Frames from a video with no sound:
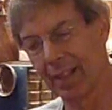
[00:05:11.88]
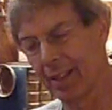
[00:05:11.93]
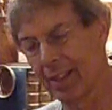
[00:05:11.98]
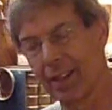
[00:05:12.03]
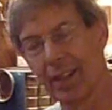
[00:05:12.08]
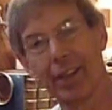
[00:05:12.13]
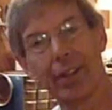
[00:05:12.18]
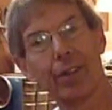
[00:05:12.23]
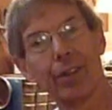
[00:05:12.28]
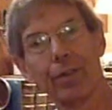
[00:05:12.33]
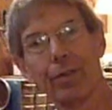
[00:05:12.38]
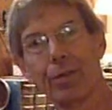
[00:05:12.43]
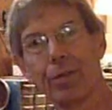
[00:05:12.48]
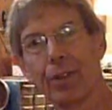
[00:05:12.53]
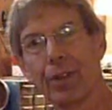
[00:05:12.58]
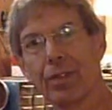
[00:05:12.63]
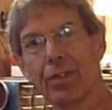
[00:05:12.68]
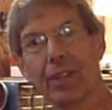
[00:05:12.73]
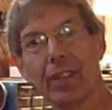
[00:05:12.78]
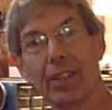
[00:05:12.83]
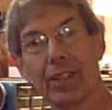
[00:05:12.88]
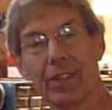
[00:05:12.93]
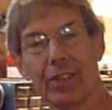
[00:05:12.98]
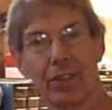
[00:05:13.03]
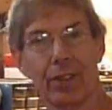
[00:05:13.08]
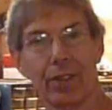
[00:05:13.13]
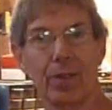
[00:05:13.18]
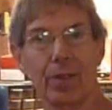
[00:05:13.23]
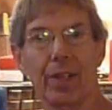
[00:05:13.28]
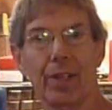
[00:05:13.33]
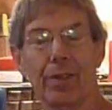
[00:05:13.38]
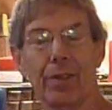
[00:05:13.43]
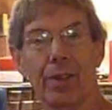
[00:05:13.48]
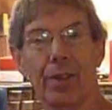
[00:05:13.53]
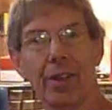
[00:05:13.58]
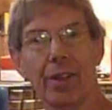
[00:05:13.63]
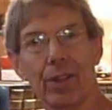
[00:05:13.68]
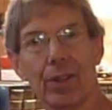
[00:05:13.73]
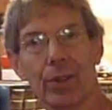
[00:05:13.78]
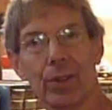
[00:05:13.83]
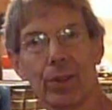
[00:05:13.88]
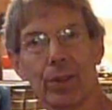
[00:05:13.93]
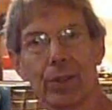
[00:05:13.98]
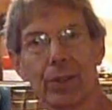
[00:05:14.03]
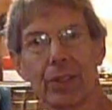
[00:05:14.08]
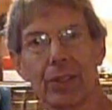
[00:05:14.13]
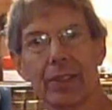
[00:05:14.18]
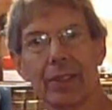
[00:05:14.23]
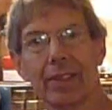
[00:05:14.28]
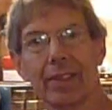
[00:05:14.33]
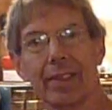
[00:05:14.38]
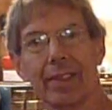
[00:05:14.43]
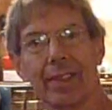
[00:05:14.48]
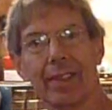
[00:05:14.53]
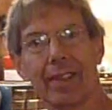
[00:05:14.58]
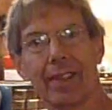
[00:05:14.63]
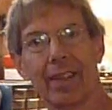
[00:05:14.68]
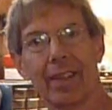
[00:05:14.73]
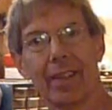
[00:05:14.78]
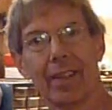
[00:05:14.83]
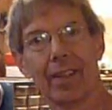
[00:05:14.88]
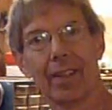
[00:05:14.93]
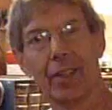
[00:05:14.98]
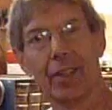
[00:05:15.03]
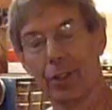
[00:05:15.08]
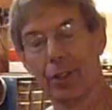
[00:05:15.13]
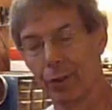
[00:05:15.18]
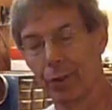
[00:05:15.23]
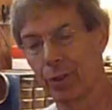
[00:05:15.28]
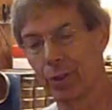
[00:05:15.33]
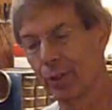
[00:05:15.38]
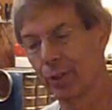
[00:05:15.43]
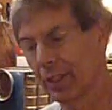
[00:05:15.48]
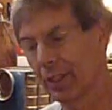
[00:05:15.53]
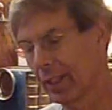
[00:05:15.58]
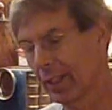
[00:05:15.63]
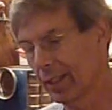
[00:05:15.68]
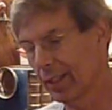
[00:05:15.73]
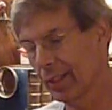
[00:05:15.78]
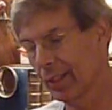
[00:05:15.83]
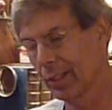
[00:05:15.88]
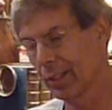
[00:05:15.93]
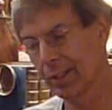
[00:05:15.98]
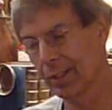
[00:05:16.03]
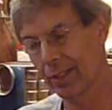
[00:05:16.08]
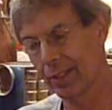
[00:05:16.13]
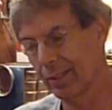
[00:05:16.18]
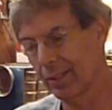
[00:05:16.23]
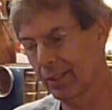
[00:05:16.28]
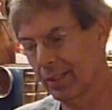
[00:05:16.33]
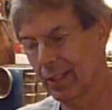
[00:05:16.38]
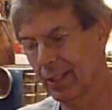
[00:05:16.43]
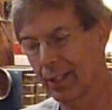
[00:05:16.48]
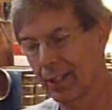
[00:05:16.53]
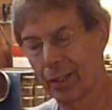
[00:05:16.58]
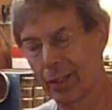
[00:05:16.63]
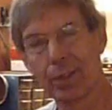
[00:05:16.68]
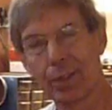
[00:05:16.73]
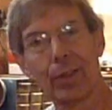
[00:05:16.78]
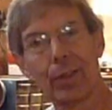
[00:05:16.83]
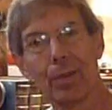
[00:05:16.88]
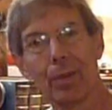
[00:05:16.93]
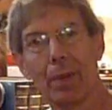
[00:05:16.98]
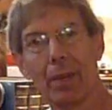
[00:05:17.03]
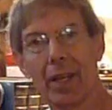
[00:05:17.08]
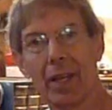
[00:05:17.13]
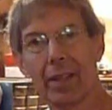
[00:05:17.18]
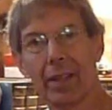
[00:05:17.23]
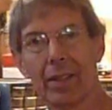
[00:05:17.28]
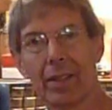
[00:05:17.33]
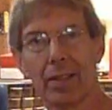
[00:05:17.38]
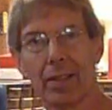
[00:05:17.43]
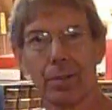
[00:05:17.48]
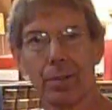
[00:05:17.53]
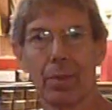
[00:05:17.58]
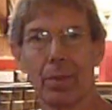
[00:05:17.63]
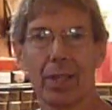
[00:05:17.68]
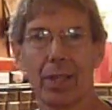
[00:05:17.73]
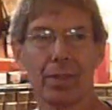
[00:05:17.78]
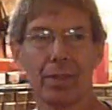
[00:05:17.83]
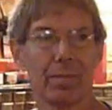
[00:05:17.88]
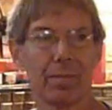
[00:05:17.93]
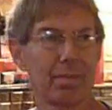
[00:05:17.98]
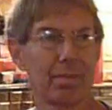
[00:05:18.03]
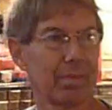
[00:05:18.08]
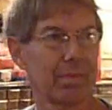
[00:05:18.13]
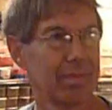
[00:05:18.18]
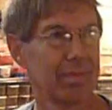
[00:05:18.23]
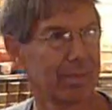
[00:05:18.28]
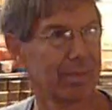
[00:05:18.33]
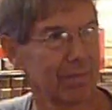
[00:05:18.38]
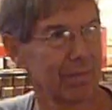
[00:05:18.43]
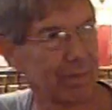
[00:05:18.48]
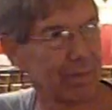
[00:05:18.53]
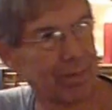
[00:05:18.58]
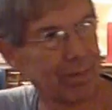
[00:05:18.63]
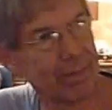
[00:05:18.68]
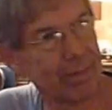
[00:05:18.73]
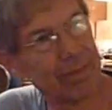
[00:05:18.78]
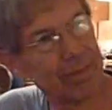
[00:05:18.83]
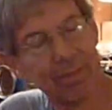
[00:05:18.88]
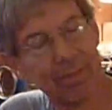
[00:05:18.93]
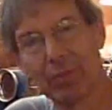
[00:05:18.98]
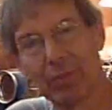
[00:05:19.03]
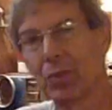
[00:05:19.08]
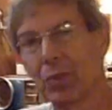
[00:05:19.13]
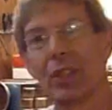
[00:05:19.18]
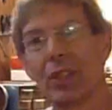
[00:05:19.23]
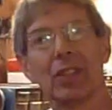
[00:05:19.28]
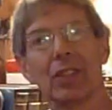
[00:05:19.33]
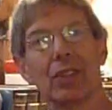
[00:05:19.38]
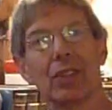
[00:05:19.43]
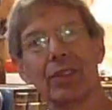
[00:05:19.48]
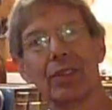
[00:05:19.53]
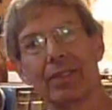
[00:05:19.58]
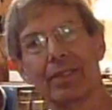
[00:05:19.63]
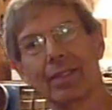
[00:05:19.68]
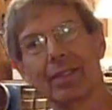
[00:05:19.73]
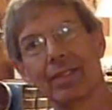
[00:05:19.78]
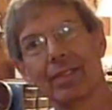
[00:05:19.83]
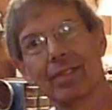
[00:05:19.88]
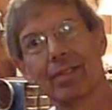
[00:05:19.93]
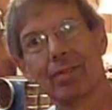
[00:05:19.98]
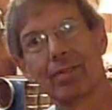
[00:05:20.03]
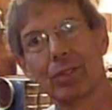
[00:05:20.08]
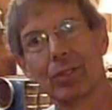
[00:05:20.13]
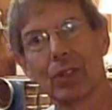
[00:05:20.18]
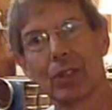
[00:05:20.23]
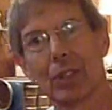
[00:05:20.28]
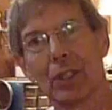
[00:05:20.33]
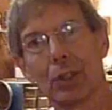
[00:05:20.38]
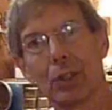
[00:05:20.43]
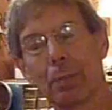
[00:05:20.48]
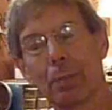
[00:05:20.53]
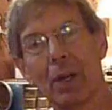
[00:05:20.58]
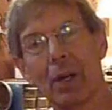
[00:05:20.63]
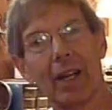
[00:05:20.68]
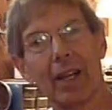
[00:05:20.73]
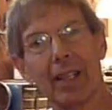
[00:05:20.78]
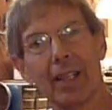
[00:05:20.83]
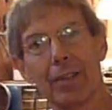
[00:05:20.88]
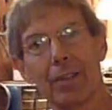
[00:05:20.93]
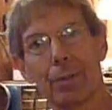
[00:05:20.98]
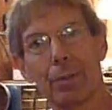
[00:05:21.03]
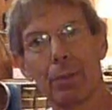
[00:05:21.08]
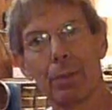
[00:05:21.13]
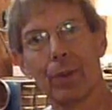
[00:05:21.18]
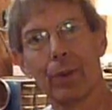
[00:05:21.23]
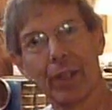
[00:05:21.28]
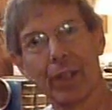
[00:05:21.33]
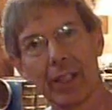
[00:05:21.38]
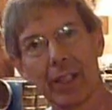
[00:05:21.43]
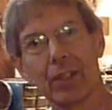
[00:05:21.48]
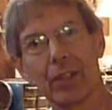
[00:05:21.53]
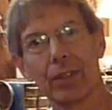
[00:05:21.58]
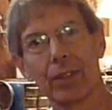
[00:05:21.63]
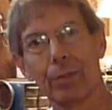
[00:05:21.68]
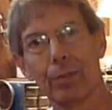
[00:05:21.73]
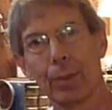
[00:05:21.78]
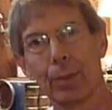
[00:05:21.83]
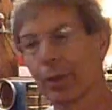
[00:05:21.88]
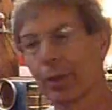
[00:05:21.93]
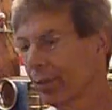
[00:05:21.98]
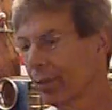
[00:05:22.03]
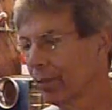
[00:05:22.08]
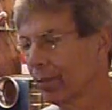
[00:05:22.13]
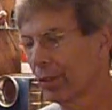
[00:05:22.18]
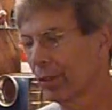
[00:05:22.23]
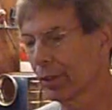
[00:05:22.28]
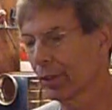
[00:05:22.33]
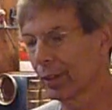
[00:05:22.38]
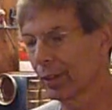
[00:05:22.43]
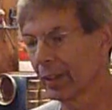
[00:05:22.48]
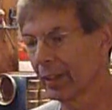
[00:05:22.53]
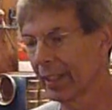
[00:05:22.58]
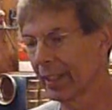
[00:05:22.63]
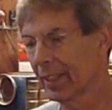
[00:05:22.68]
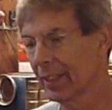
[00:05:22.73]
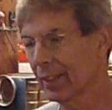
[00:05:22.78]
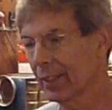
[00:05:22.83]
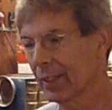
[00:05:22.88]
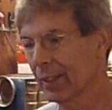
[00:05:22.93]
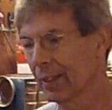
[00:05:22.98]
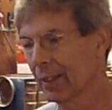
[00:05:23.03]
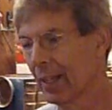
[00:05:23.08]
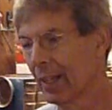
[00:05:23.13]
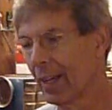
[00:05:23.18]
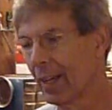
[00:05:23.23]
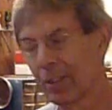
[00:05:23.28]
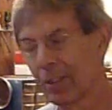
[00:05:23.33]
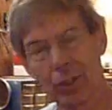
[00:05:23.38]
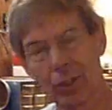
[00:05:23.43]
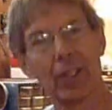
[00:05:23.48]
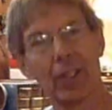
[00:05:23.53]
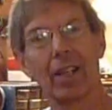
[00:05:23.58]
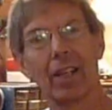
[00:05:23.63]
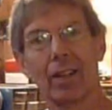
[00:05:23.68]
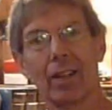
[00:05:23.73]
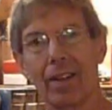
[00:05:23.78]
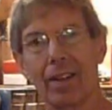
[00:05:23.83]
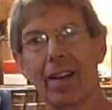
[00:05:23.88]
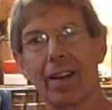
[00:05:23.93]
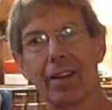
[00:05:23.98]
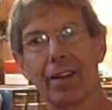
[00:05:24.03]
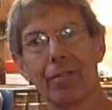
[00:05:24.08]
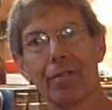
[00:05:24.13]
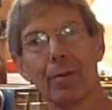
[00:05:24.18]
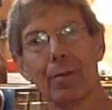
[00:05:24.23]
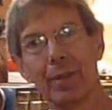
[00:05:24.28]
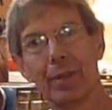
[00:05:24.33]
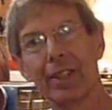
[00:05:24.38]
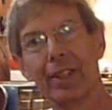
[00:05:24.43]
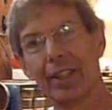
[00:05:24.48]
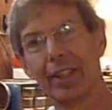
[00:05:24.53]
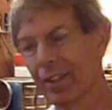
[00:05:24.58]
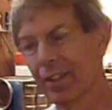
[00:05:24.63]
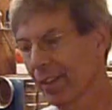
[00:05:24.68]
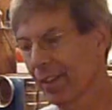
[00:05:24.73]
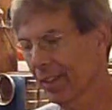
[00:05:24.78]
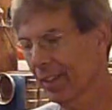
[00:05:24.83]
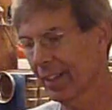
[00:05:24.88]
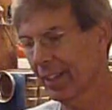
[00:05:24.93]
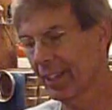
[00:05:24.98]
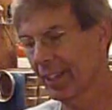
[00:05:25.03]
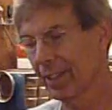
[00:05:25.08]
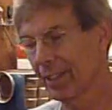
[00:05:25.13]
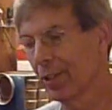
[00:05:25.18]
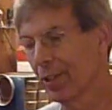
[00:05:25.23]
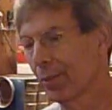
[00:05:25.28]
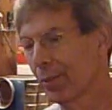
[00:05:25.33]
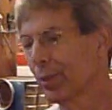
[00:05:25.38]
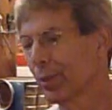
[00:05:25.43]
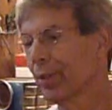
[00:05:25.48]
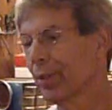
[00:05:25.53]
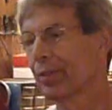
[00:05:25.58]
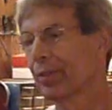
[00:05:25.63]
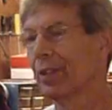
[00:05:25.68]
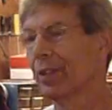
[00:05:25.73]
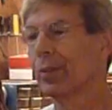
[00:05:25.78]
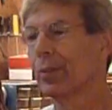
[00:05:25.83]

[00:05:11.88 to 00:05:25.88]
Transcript: 150 to 200 holes in 30 inches. You can do the math, that's about 6 spines per inch, per vertical inch. Just get a lot of them in there and you will